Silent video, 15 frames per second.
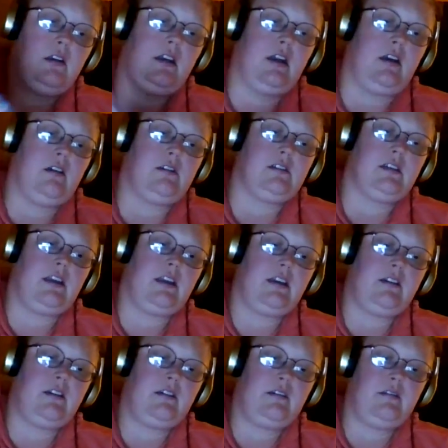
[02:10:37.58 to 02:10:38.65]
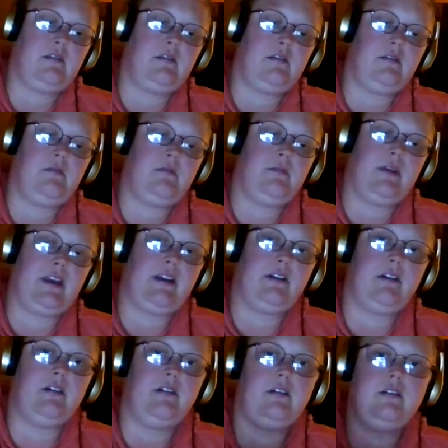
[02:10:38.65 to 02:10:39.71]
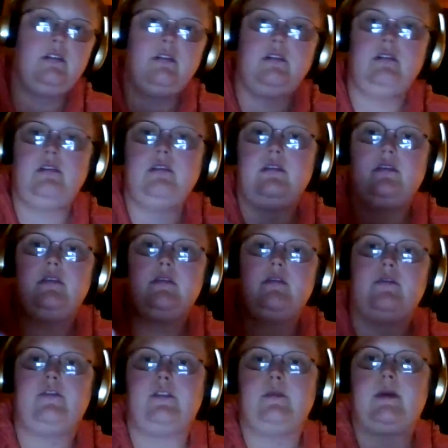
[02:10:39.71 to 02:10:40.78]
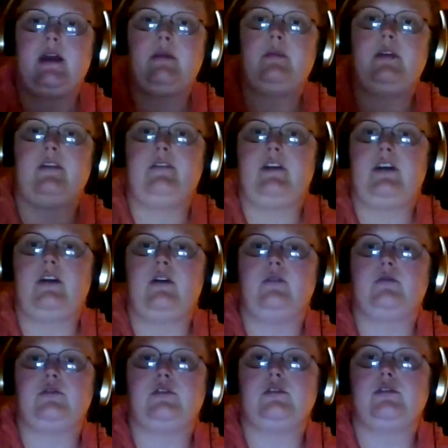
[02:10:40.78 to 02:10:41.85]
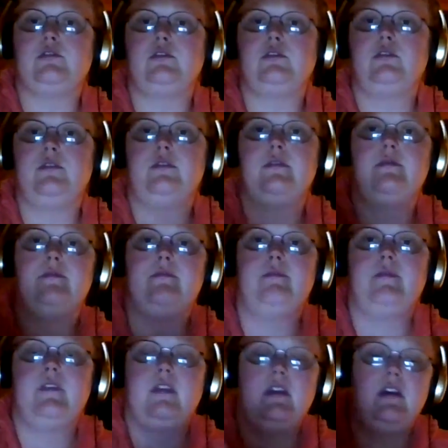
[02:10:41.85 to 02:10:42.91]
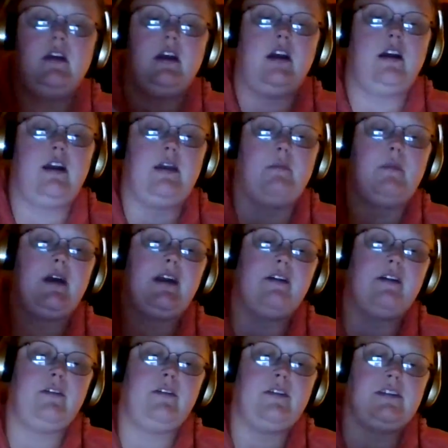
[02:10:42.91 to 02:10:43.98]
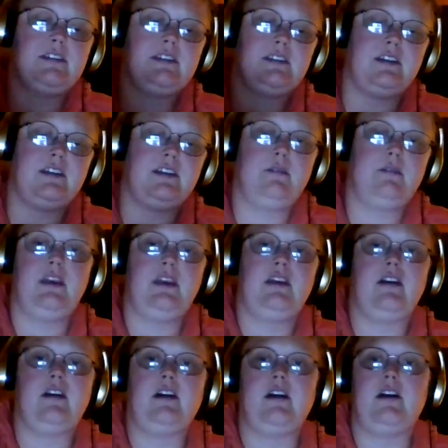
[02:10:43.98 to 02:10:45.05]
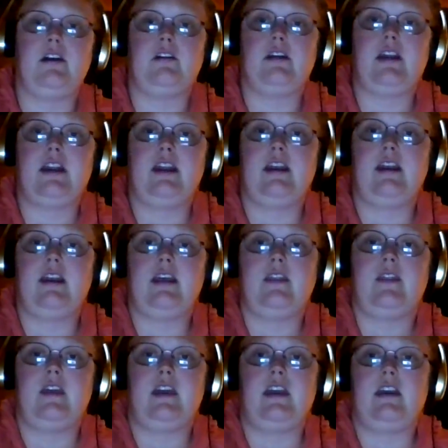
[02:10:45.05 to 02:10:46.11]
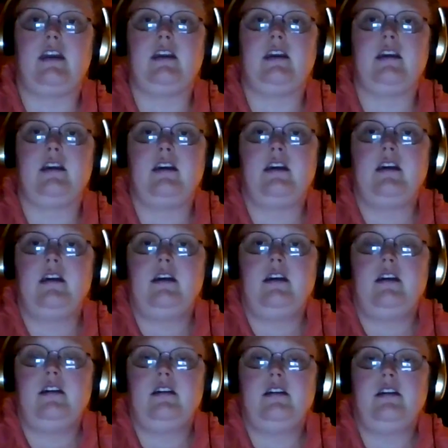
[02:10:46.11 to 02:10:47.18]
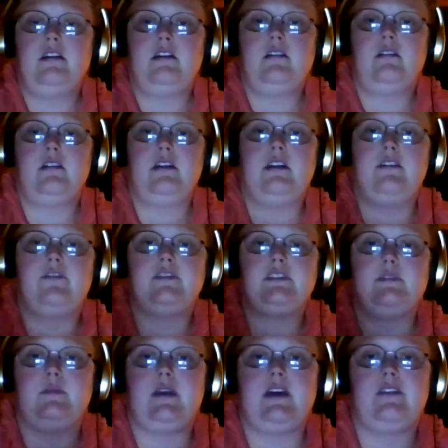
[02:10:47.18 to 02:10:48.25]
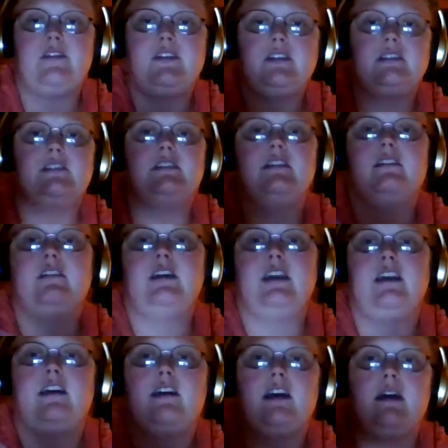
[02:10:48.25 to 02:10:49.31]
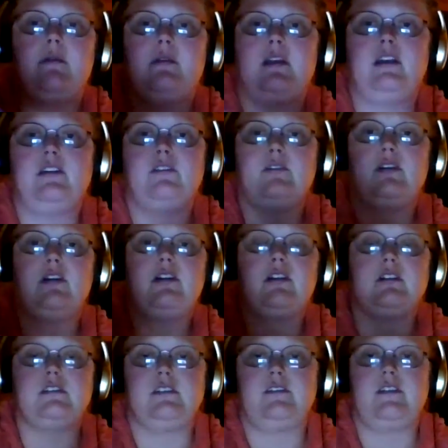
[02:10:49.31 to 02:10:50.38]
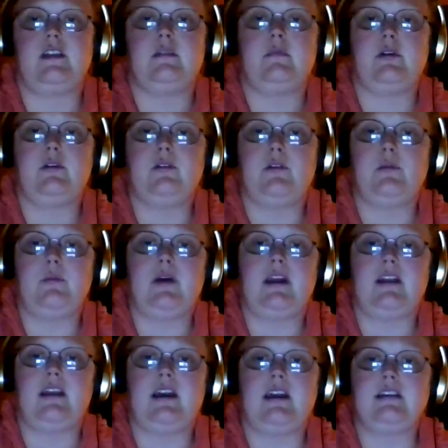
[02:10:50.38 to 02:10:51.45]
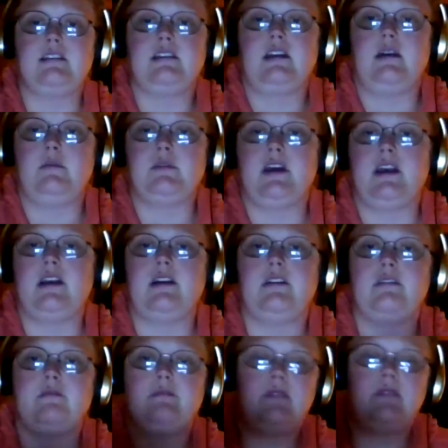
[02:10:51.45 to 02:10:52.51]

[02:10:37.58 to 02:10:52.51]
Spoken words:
Yeah, I was like, Michael from I Believe in Ghosts. All right, Michael, this is going to be your card reading, and I think if Samantha's still here, I'm going to do hers, and then I'm going to bed, guys. I'm tired.